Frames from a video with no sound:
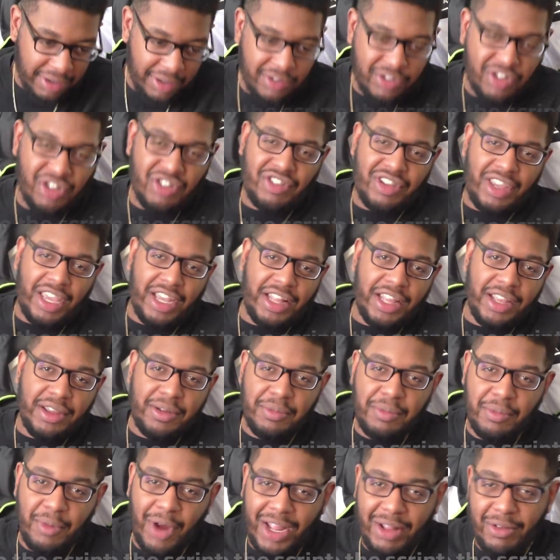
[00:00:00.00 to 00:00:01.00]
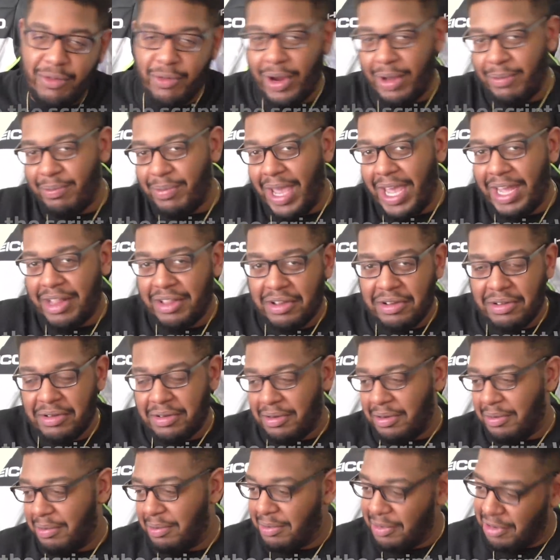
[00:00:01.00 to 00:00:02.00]
Just kidding, right? Right, Panda?
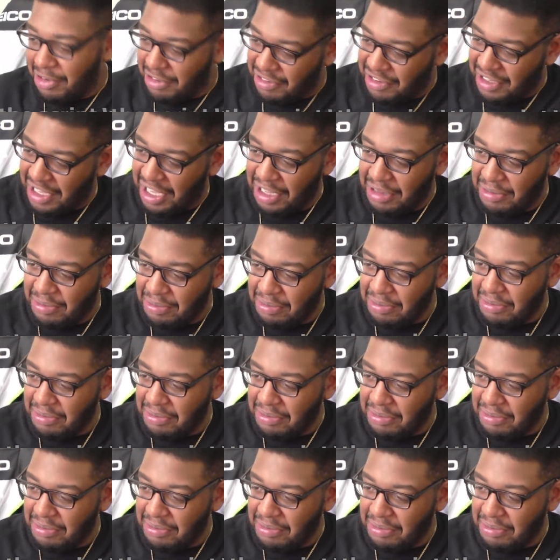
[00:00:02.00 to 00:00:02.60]
Just kidding.